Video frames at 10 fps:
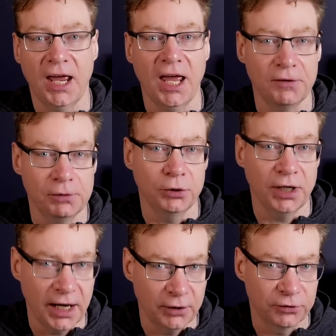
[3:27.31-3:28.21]
everyone
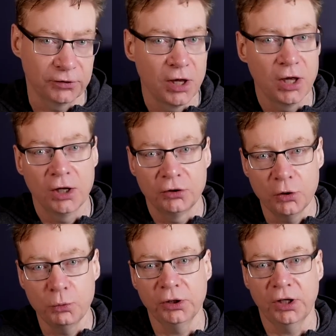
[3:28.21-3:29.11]
else.
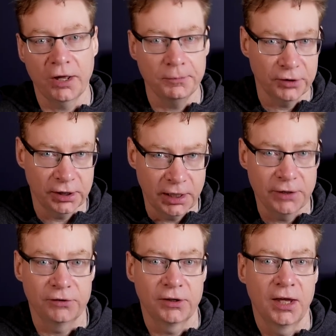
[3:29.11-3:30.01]
No one comes
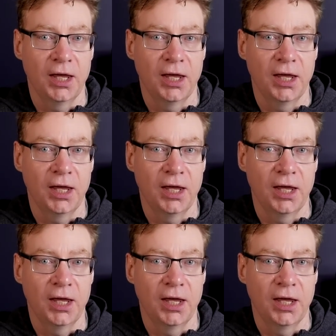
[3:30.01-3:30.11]
close.